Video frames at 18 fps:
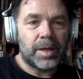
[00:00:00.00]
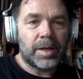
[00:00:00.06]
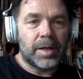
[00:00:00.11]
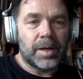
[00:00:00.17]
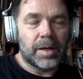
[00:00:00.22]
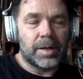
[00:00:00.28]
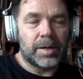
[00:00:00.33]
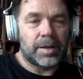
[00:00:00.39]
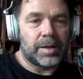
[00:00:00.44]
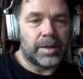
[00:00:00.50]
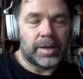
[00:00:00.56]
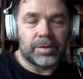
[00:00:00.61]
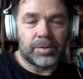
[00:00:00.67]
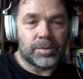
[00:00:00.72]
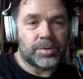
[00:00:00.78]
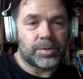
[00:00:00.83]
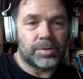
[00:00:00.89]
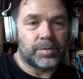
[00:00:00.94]
and
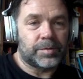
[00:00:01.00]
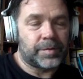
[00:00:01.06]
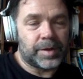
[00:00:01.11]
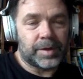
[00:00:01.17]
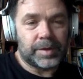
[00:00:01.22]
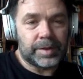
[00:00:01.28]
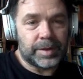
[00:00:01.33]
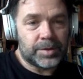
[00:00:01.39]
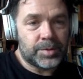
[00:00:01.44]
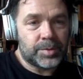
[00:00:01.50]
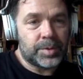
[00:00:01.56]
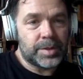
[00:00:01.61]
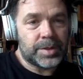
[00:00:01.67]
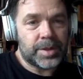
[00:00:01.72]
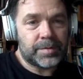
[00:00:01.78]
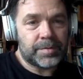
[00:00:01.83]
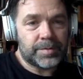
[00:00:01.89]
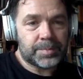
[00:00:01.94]
also fairly
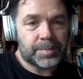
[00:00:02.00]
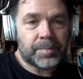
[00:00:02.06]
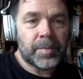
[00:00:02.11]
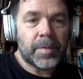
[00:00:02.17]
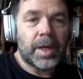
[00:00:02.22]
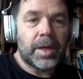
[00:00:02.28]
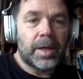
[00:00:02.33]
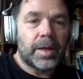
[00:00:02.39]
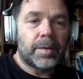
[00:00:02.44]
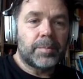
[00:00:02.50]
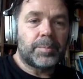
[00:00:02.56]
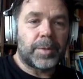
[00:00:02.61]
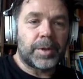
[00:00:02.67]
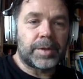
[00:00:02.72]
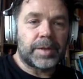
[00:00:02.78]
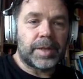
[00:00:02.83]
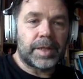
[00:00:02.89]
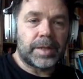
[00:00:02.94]
intuitive.
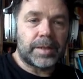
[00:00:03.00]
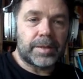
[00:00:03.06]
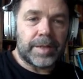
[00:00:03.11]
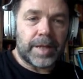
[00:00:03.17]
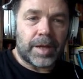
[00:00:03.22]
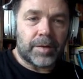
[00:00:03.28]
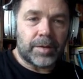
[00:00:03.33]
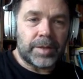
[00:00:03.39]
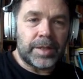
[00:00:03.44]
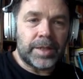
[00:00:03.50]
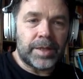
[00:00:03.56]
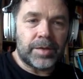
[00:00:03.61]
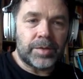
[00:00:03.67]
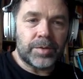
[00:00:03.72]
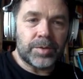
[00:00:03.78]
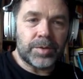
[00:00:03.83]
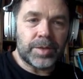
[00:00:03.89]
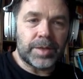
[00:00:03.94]
But then down here
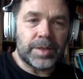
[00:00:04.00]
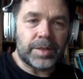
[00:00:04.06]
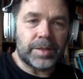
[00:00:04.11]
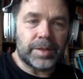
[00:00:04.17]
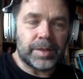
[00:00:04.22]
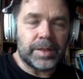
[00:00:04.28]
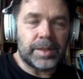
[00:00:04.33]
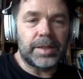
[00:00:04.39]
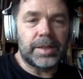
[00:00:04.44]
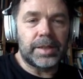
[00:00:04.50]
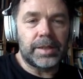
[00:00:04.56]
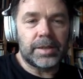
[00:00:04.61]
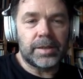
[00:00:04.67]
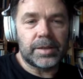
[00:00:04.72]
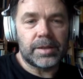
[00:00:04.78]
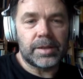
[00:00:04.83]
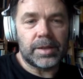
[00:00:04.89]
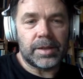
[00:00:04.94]
you see the
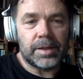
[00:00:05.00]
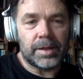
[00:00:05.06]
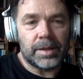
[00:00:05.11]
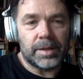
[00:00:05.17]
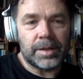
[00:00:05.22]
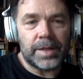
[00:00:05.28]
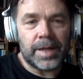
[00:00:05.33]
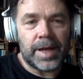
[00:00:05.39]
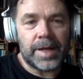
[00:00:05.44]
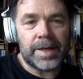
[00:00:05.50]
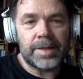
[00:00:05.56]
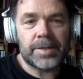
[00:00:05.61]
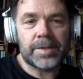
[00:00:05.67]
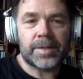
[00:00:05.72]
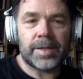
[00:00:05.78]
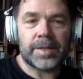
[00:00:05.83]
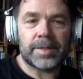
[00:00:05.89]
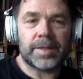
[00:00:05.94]
key lines
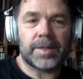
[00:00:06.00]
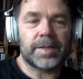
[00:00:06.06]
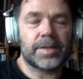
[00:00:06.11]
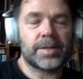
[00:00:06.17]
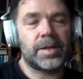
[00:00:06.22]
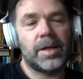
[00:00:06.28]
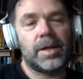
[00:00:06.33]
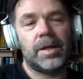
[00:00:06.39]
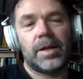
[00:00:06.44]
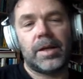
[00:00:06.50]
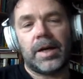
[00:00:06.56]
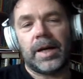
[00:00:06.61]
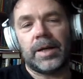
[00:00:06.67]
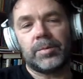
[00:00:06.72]
that says I